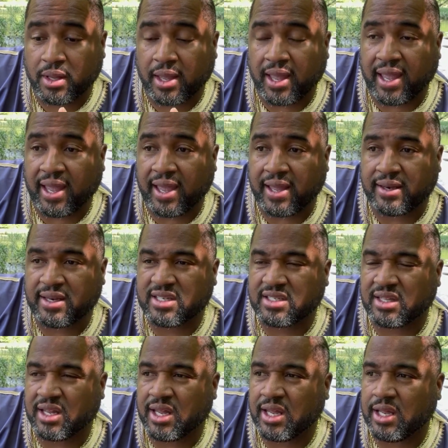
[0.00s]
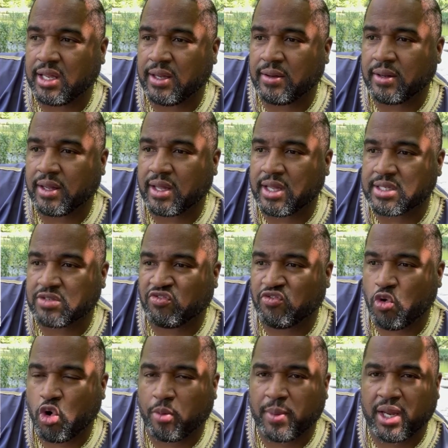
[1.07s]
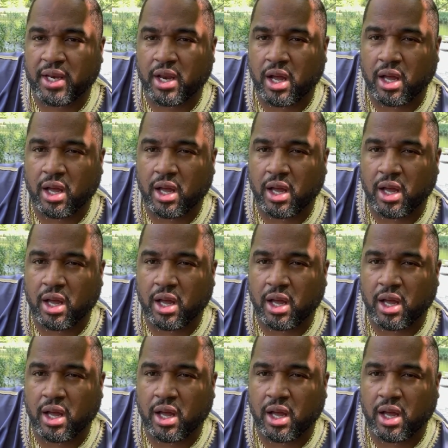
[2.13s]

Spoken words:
And this thing is forming